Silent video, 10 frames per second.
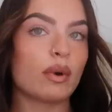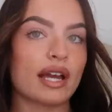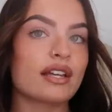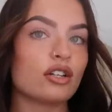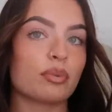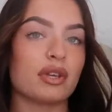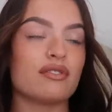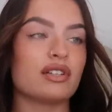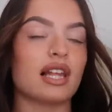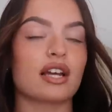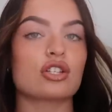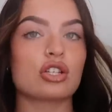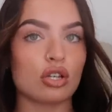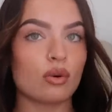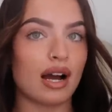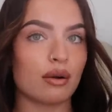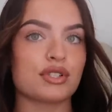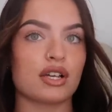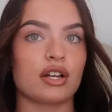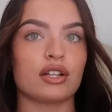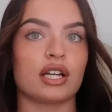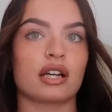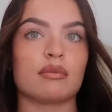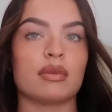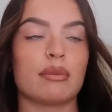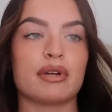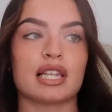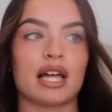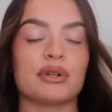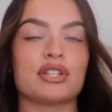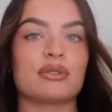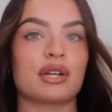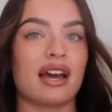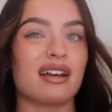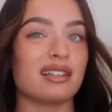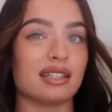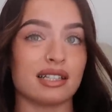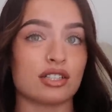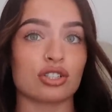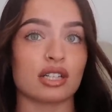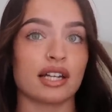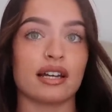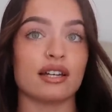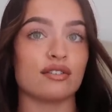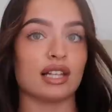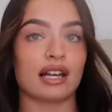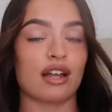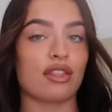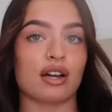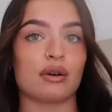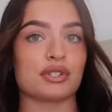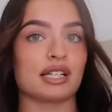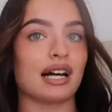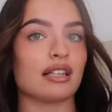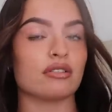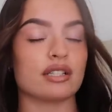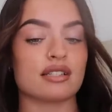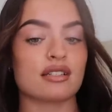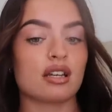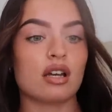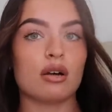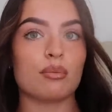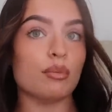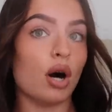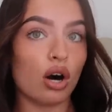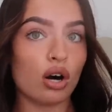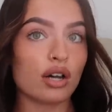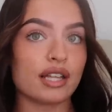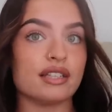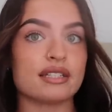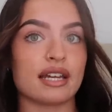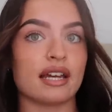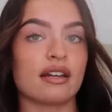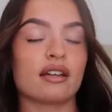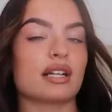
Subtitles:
Waking up even like 2 hours earlier can maybe allow you to get literally even like 1,000 calories more in the day.